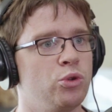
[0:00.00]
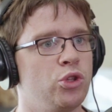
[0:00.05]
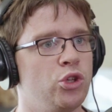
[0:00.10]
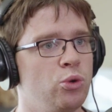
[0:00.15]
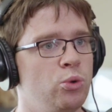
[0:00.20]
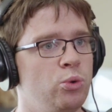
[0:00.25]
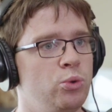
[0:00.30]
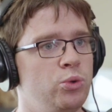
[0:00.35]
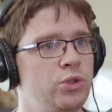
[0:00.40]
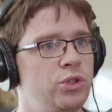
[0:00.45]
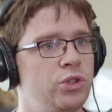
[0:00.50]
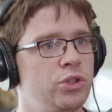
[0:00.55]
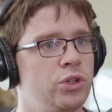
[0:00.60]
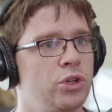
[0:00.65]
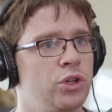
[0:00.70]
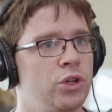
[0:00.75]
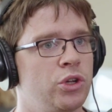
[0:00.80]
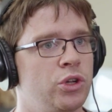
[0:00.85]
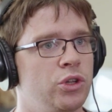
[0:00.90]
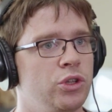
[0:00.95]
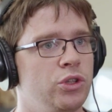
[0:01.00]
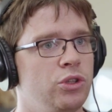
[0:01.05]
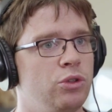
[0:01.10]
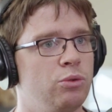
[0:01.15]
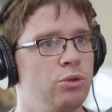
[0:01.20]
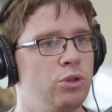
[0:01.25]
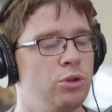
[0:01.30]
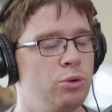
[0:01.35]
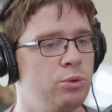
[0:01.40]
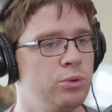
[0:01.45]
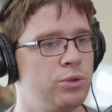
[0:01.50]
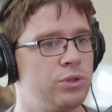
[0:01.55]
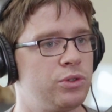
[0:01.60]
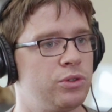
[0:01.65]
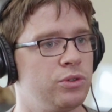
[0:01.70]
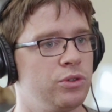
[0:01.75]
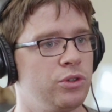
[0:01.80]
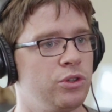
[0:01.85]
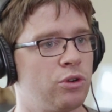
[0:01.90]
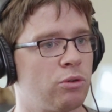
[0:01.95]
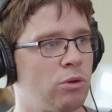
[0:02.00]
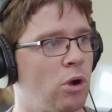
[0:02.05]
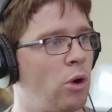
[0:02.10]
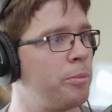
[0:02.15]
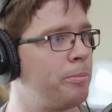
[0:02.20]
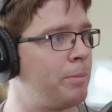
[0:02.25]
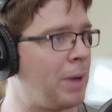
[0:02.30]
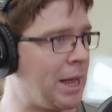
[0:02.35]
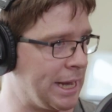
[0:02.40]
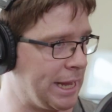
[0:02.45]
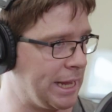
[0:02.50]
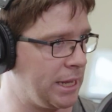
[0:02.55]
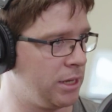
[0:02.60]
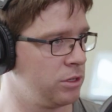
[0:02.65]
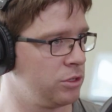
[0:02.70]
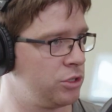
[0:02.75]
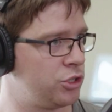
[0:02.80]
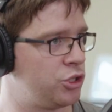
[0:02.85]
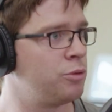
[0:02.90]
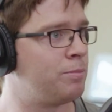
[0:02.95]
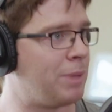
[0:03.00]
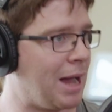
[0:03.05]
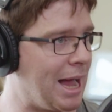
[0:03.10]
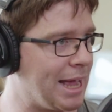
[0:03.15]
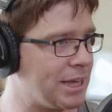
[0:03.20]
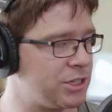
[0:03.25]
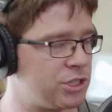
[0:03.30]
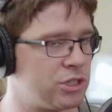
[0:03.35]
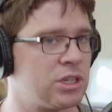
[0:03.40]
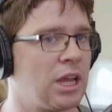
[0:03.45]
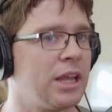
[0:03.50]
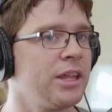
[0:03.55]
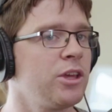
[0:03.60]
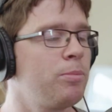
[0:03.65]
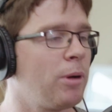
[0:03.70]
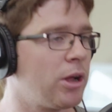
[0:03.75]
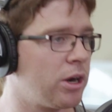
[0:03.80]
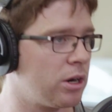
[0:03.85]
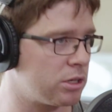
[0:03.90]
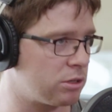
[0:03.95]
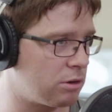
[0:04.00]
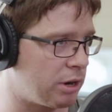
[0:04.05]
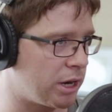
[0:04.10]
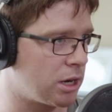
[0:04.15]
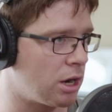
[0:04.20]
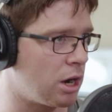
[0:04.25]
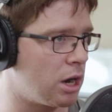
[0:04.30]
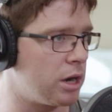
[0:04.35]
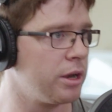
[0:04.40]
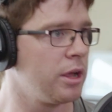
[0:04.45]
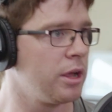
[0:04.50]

used your own money to buy it. So it's not like you bought it on credit card.